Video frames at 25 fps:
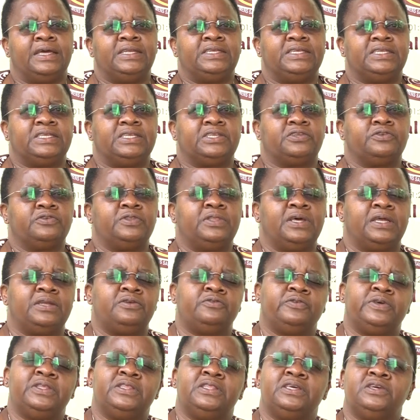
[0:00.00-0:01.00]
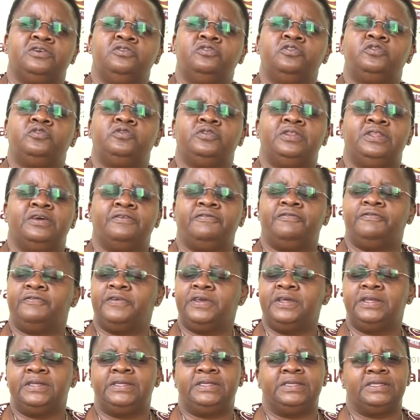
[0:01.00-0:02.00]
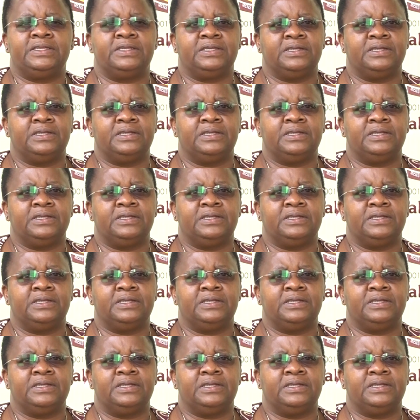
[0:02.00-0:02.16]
so that when they go to the field